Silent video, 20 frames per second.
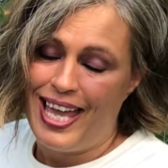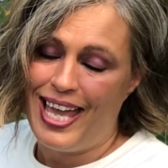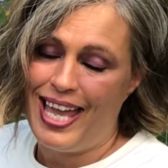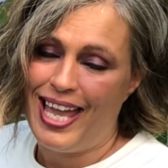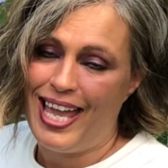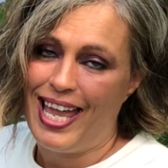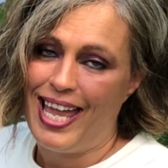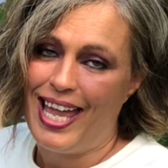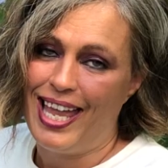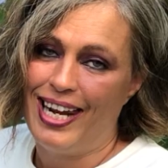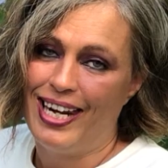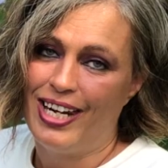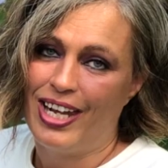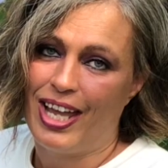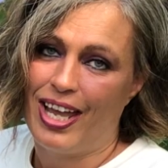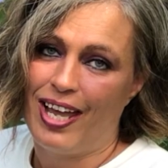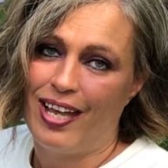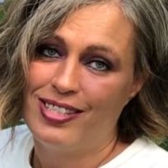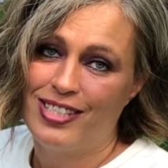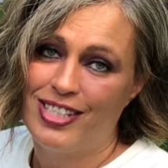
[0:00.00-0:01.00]
And
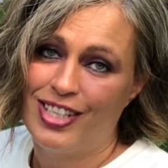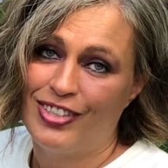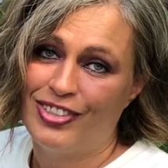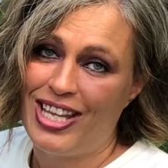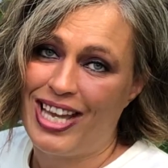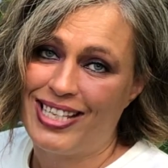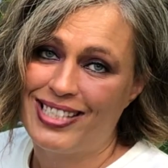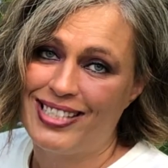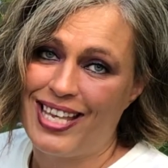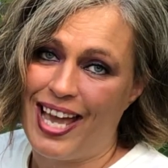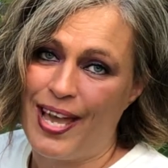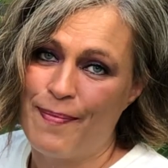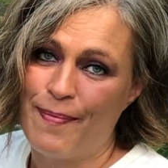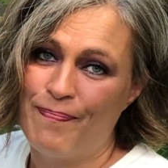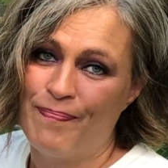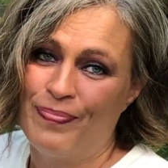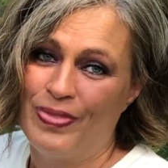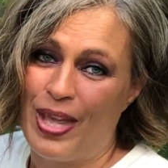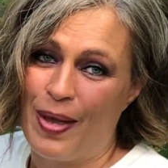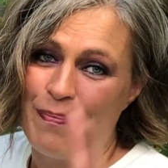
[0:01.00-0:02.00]
until next
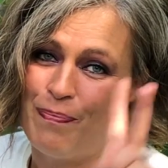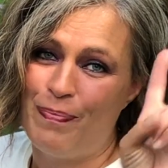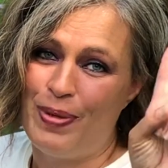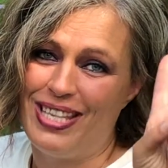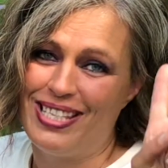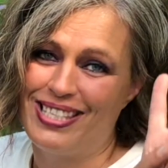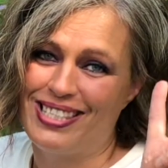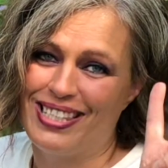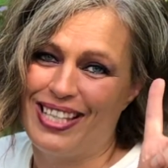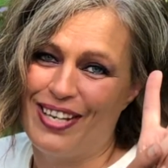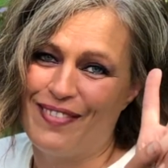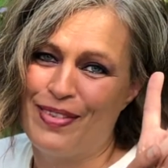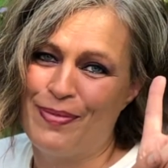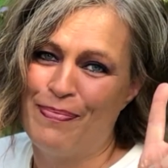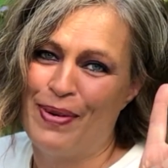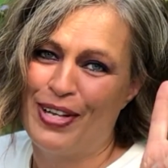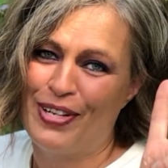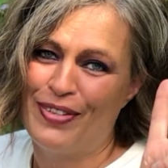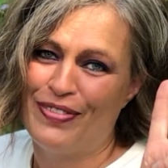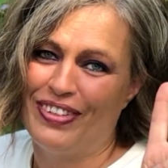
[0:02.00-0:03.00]
time, peace, love, and
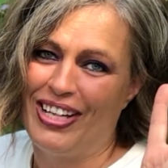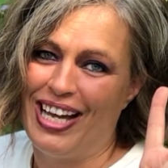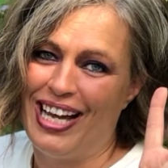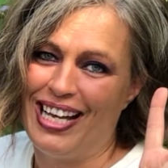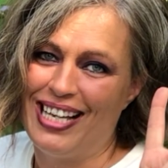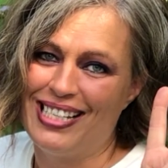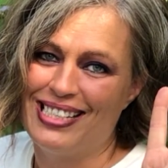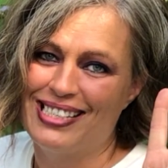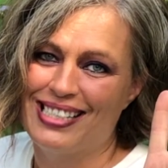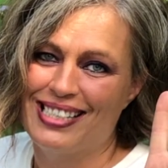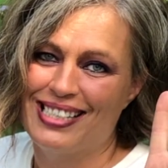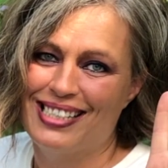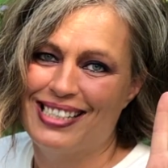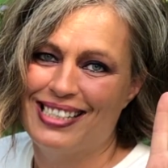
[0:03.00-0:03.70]
butterflies.